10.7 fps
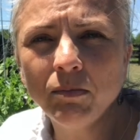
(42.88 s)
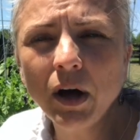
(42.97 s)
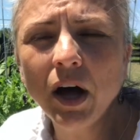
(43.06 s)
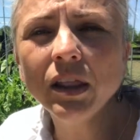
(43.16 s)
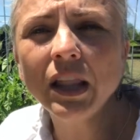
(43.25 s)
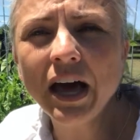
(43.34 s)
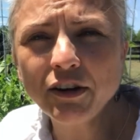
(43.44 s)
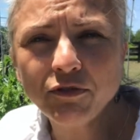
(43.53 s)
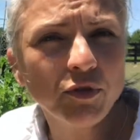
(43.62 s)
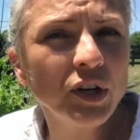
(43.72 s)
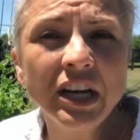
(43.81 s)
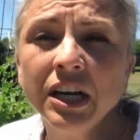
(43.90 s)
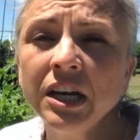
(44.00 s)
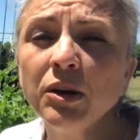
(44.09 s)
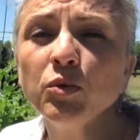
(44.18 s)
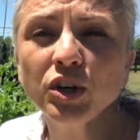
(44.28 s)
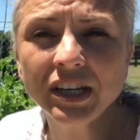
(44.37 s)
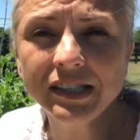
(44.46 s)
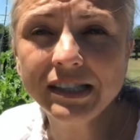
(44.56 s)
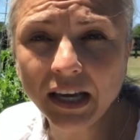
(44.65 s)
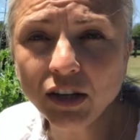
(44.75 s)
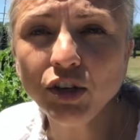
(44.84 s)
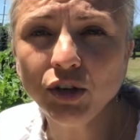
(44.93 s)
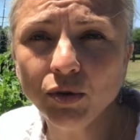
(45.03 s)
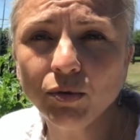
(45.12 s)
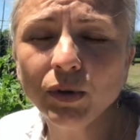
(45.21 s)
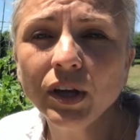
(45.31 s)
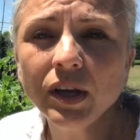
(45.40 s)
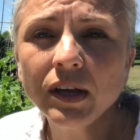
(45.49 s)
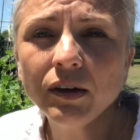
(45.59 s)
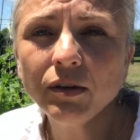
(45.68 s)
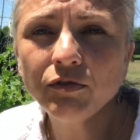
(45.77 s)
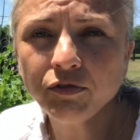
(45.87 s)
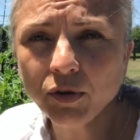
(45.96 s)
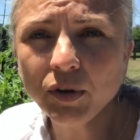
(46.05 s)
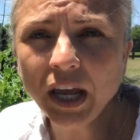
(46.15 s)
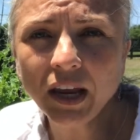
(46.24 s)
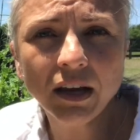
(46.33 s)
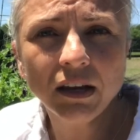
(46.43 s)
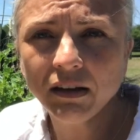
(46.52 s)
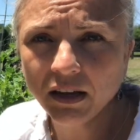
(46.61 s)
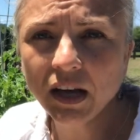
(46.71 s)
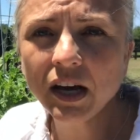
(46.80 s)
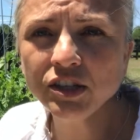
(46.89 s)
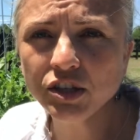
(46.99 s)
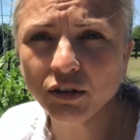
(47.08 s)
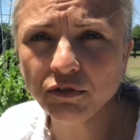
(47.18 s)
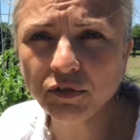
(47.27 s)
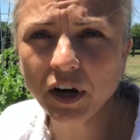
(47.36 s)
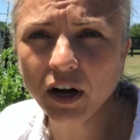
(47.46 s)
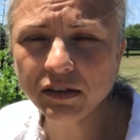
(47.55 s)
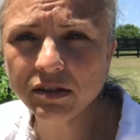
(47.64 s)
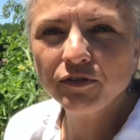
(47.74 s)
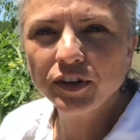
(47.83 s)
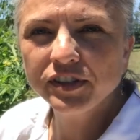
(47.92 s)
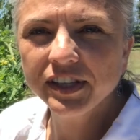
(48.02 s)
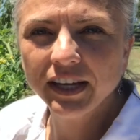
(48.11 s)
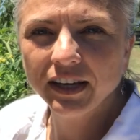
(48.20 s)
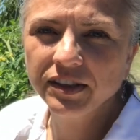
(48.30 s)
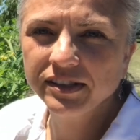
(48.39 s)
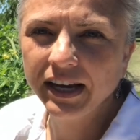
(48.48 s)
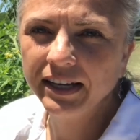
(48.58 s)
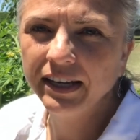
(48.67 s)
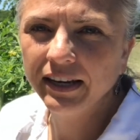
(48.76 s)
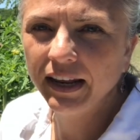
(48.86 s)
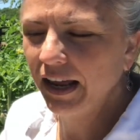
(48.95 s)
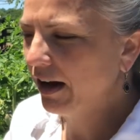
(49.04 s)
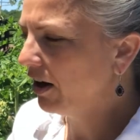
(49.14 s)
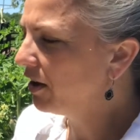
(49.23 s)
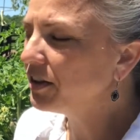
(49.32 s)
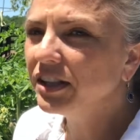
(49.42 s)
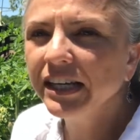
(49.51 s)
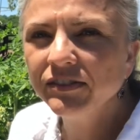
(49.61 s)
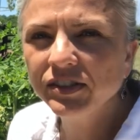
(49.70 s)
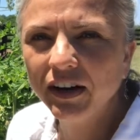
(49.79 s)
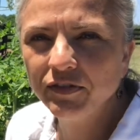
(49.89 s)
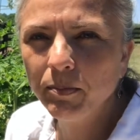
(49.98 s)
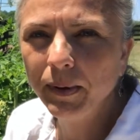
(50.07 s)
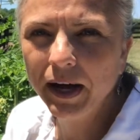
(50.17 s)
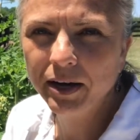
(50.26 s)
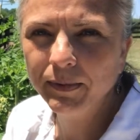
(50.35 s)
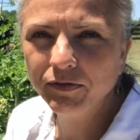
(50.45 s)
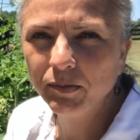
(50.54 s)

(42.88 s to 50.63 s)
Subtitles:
a lot of fruit in it and it will continue fruiting until frost. First thing is I get all the leaves off the bottom of the